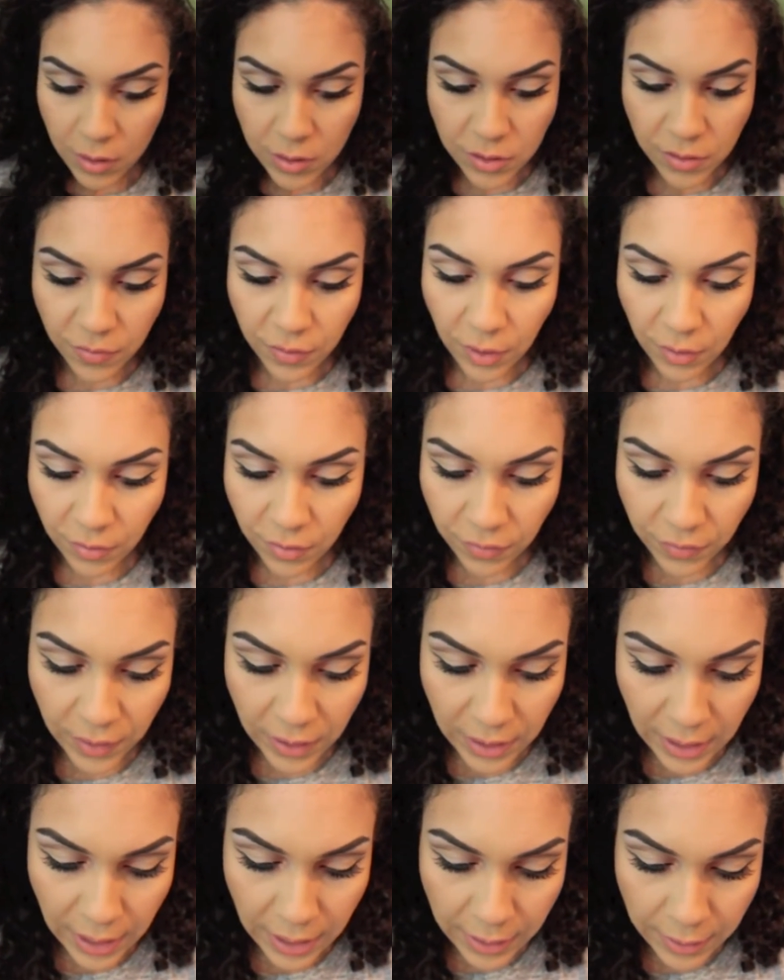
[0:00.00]
So if you ever
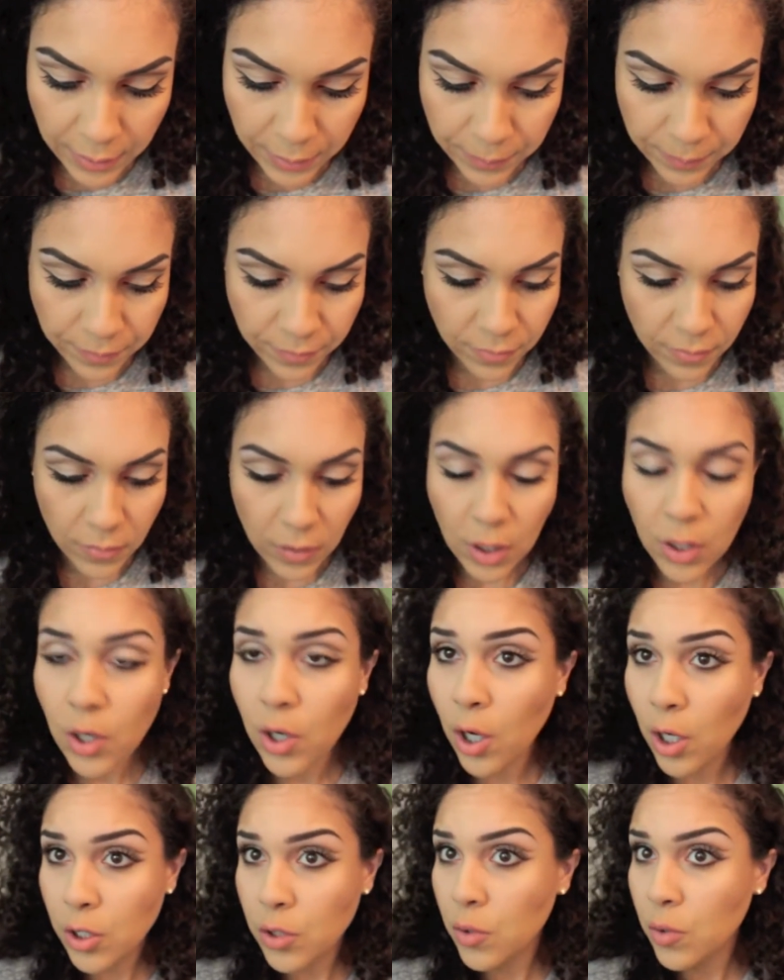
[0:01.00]
feel like
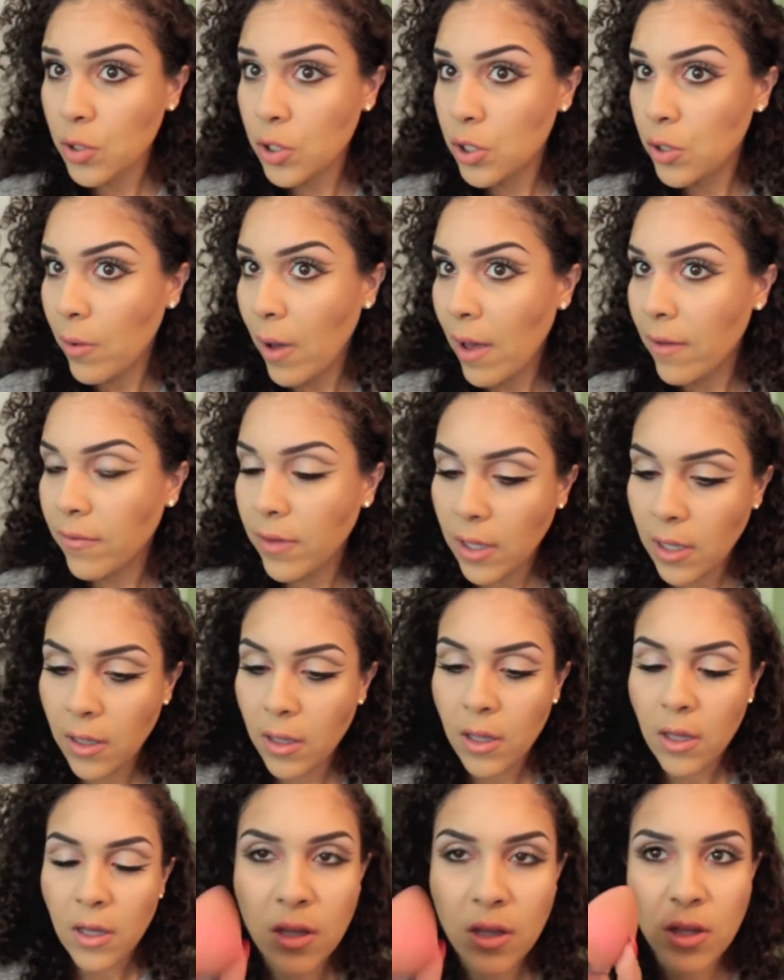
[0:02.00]
the contour is too heavy,
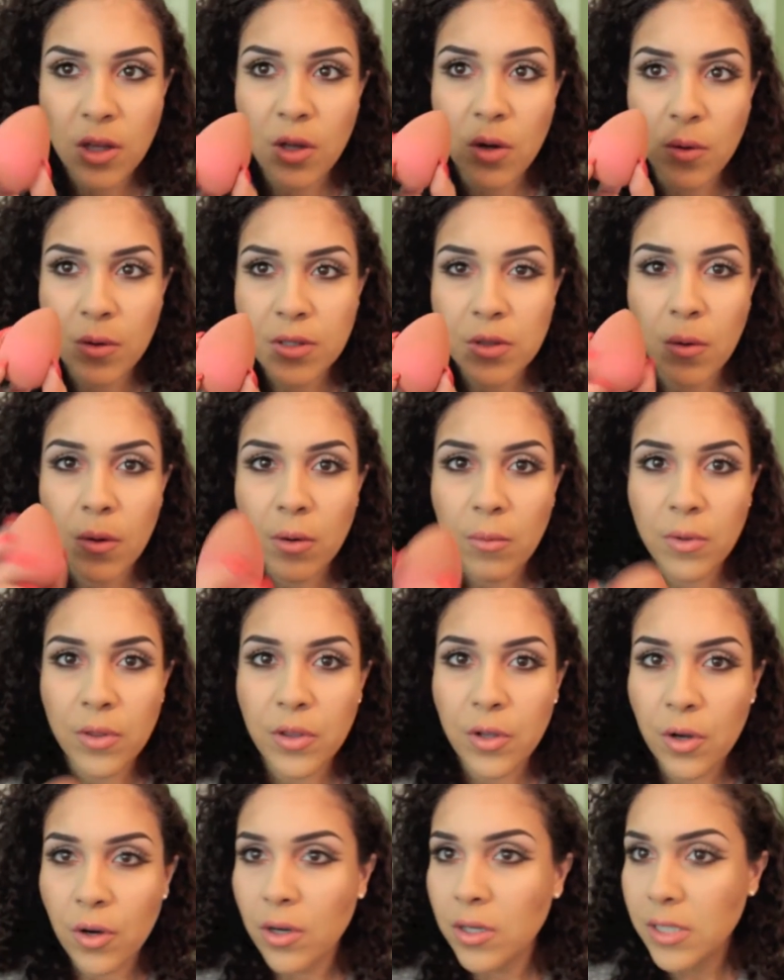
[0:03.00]
you can always go in
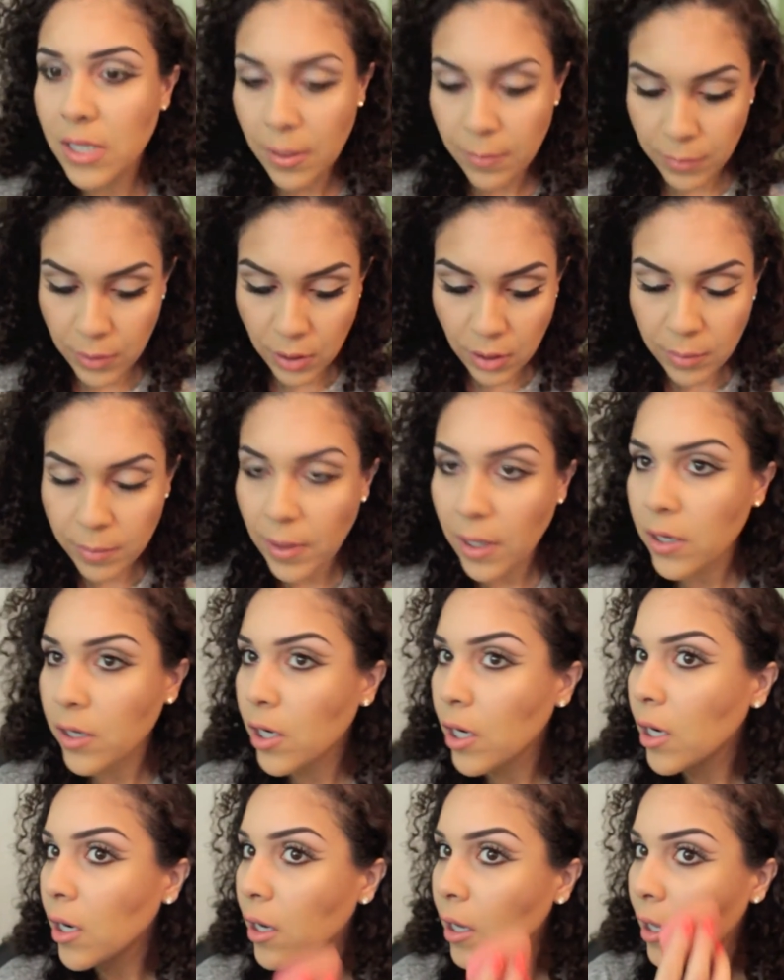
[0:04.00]
with your damp beauty
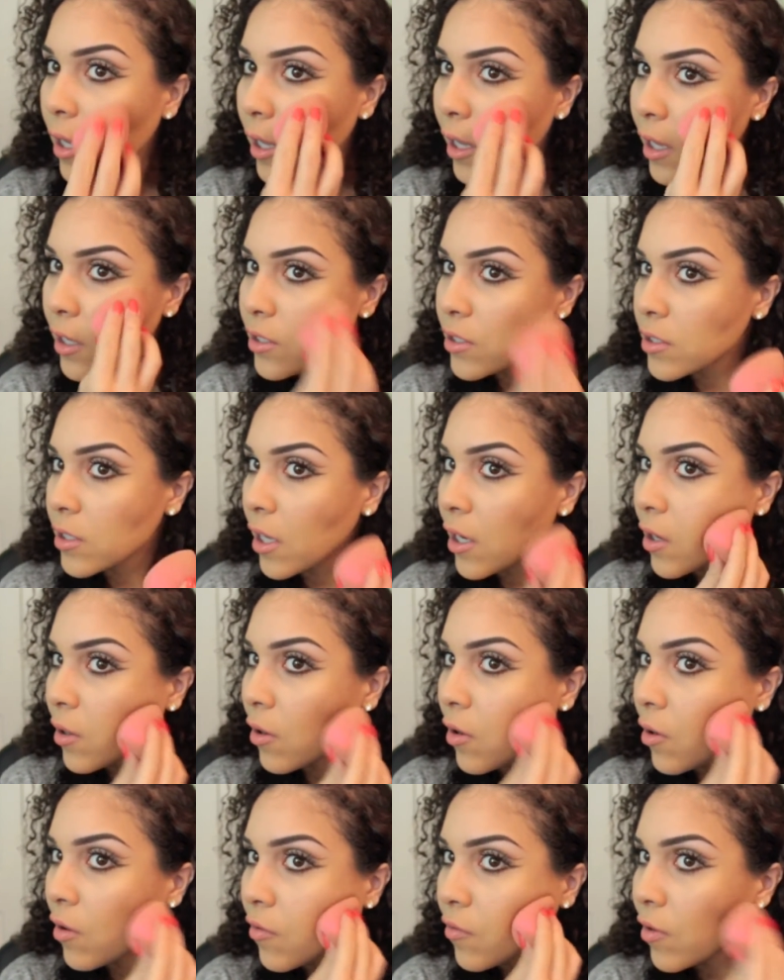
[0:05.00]
blender and just kind of
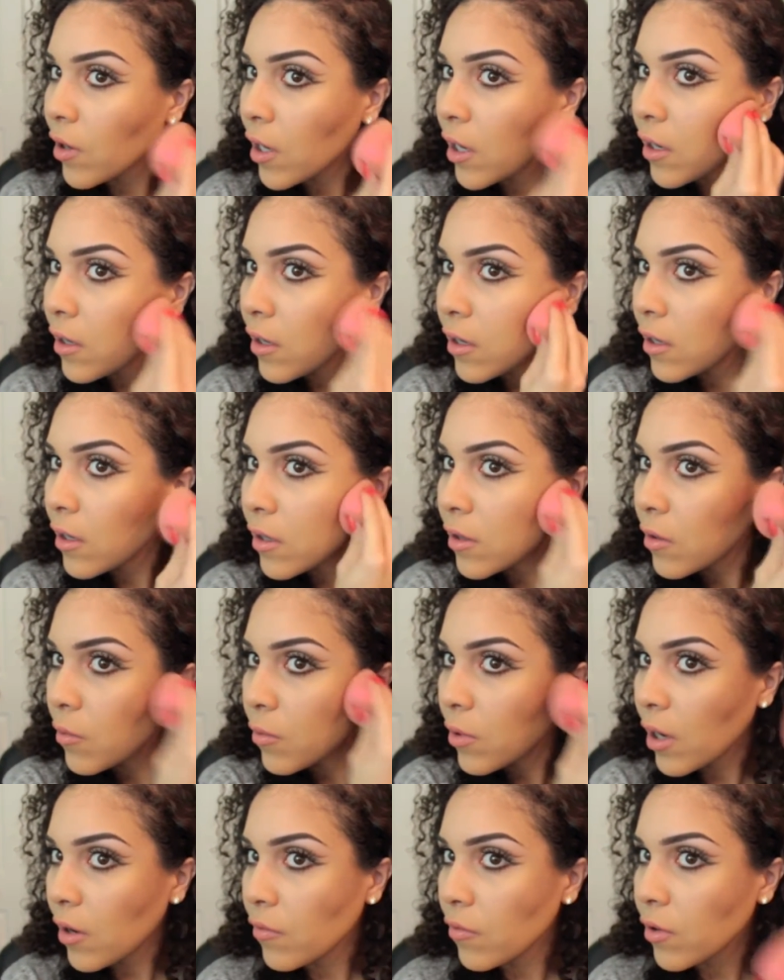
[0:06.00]
go over it.
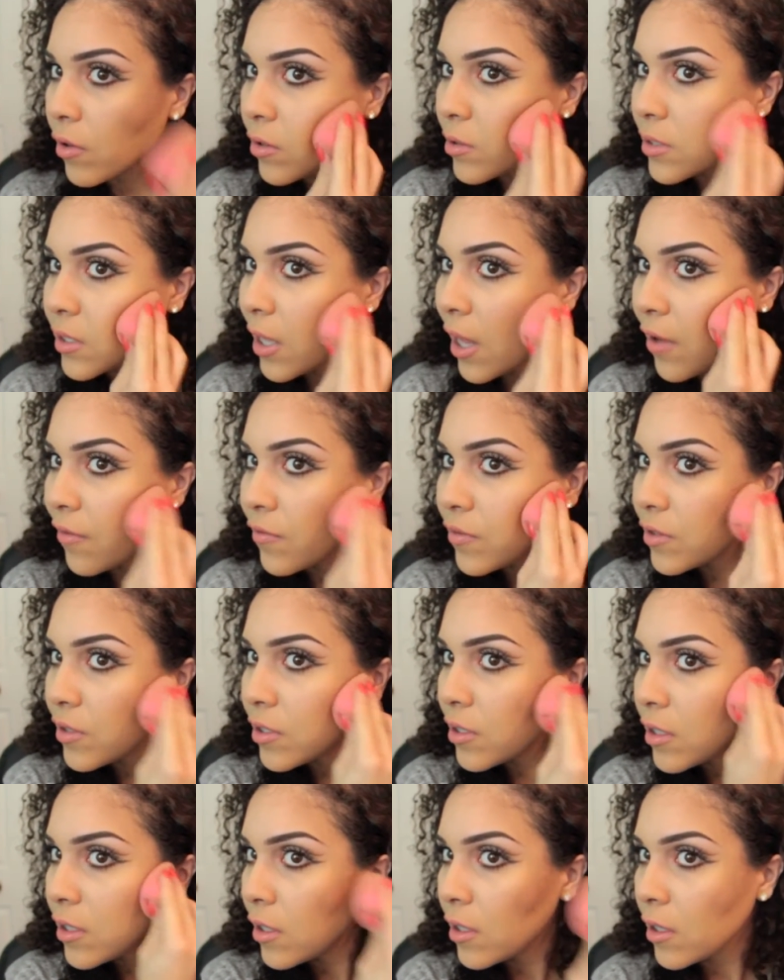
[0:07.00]
Whatever is left
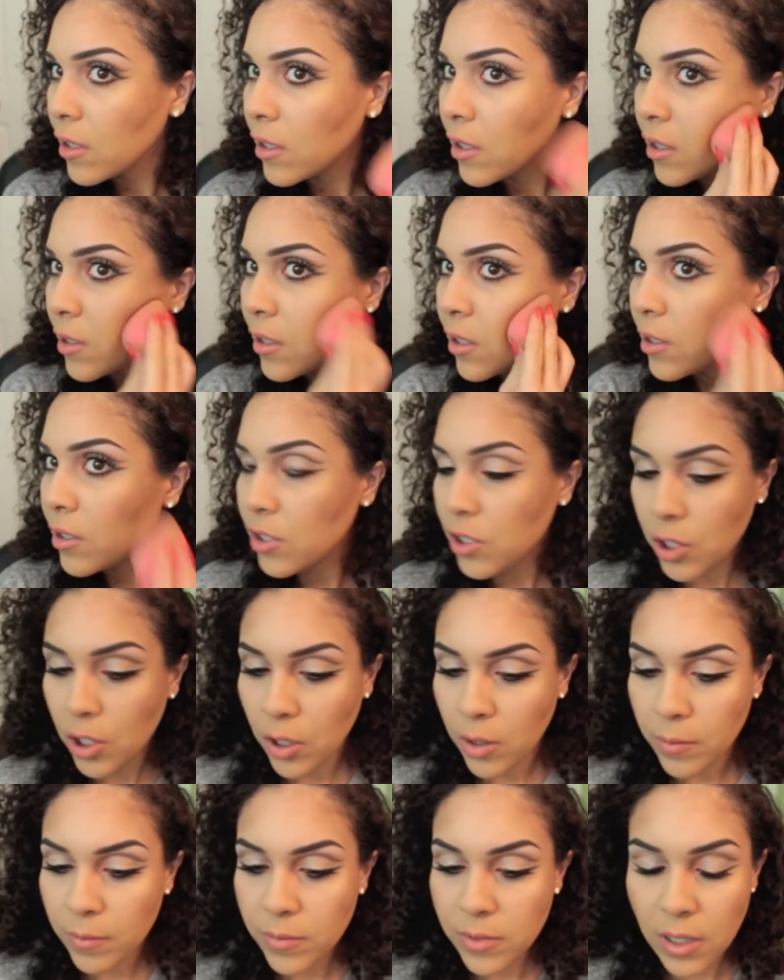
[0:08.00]
in
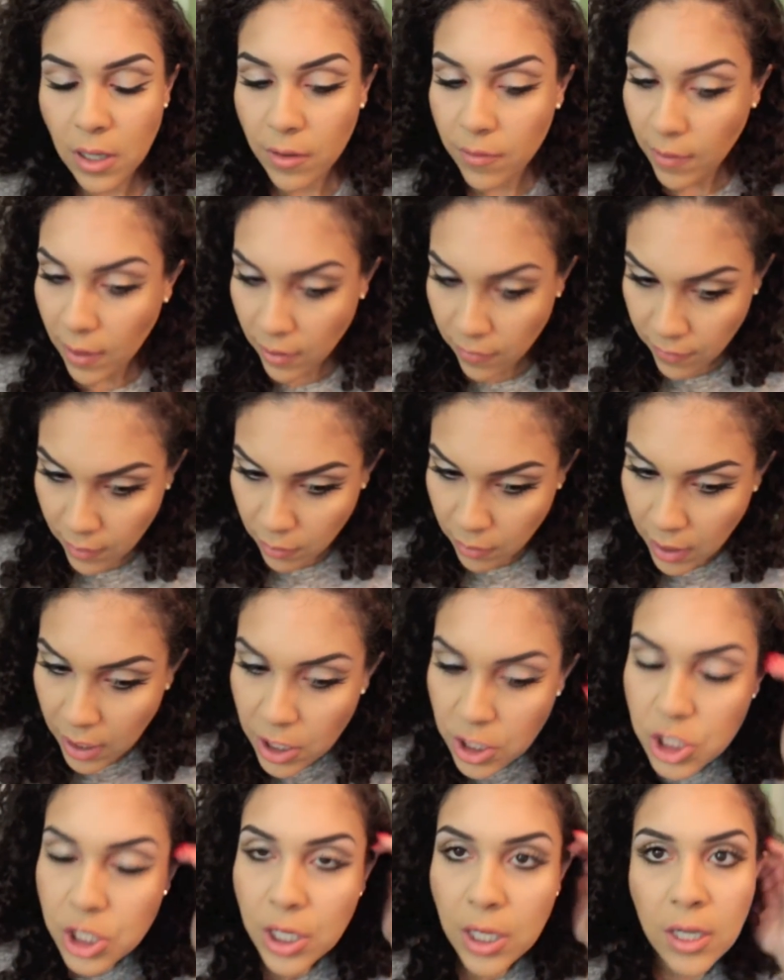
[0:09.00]
terms of like
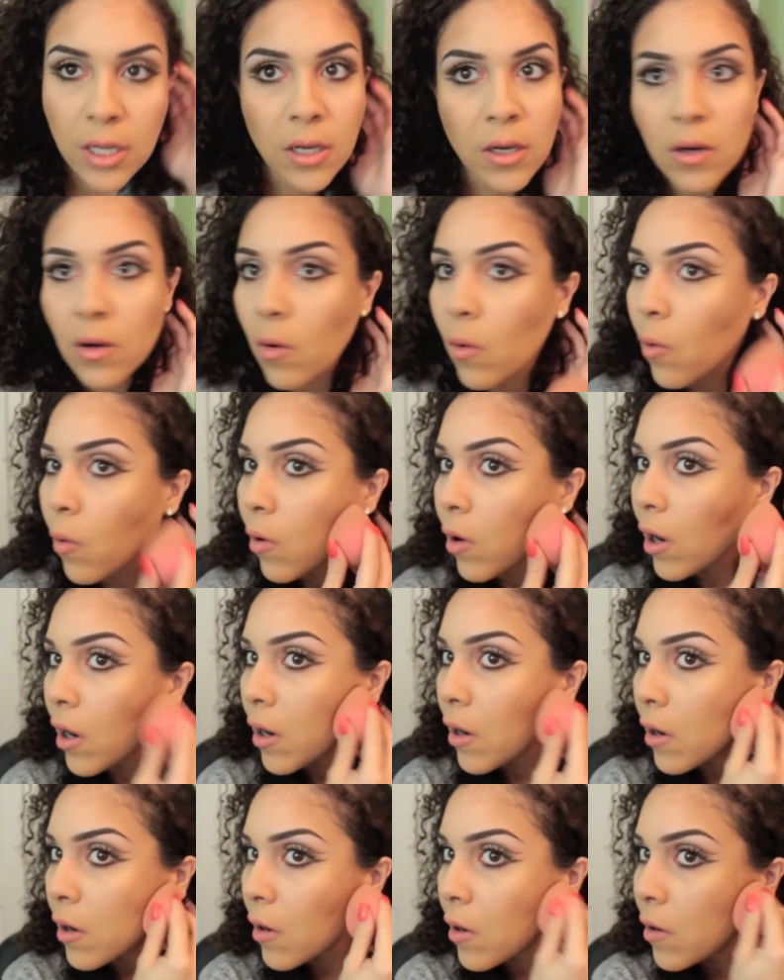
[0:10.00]
foundation
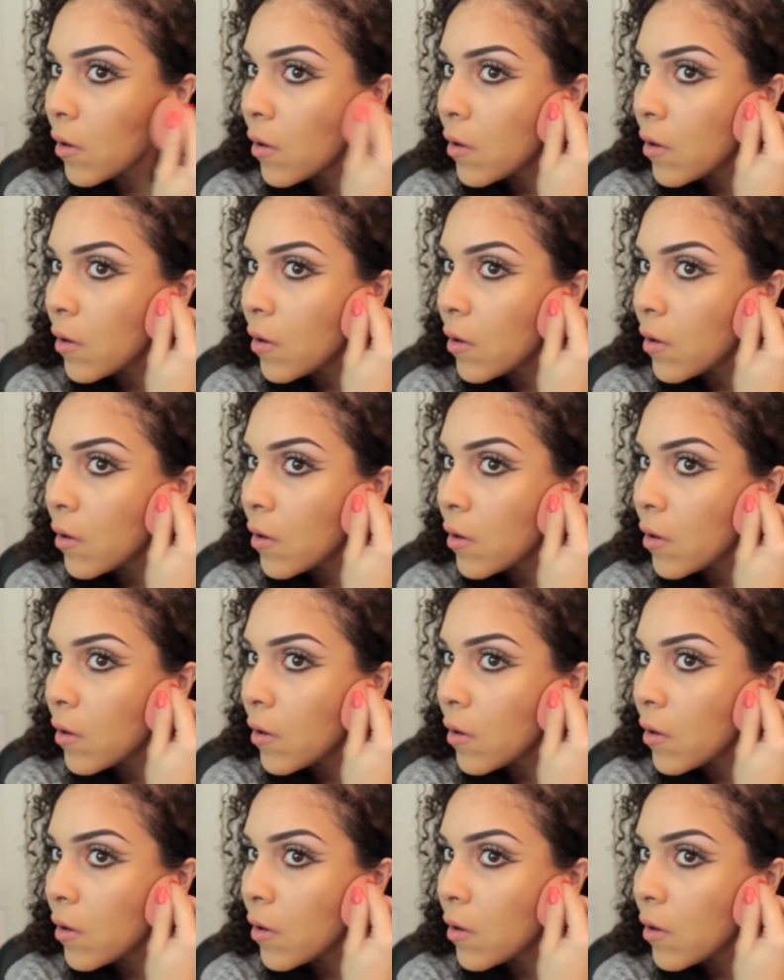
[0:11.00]
or